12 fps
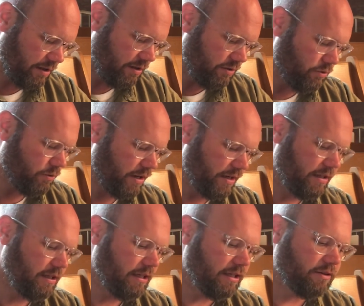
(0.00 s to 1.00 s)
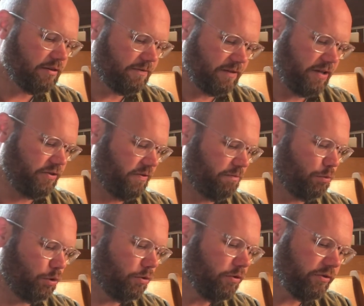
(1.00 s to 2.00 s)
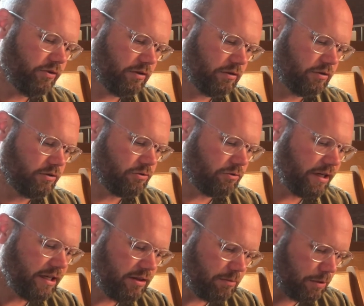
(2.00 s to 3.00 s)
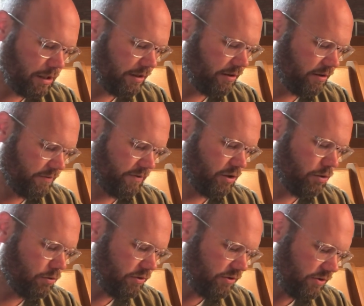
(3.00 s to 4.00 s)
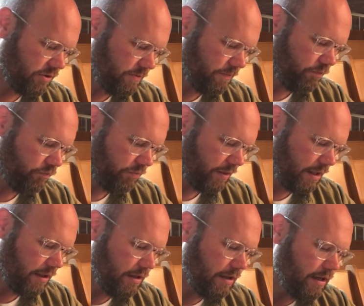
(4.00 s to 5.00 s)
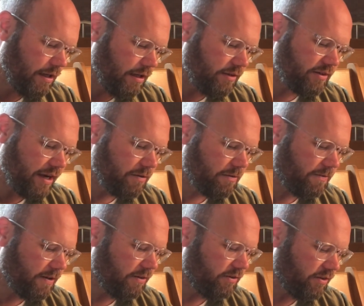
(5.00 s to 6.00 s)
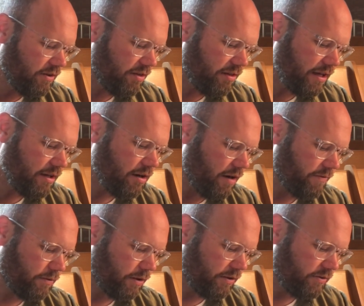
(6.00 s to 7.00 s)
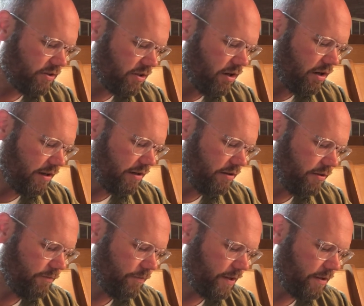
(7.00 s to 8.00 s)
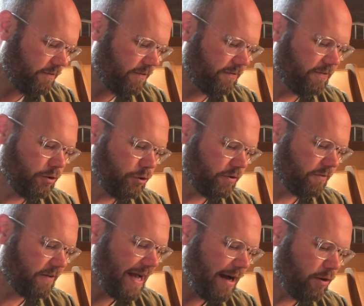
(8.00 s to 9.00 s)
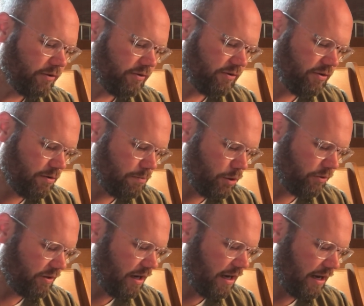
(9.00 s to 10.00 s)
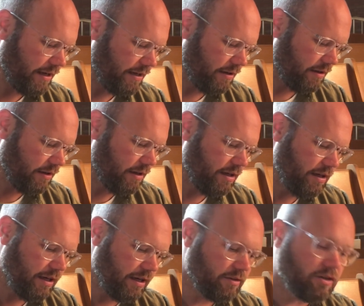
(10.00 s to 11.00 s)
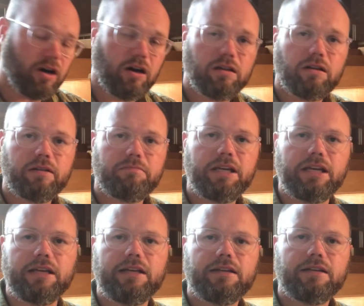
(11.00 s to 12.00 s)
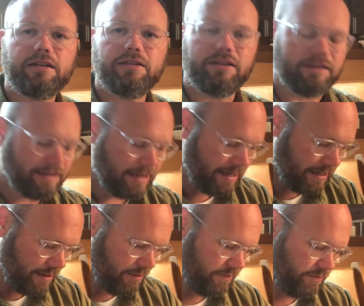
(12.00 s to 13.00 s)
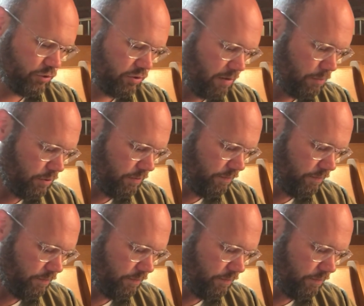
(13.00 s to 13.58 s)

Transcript: Do I eat the flesh of bulls or drink the blood of goats? Sacrifice thank offerings to God. Fulfill your vows to the Most High, and call on me in the day of trouble.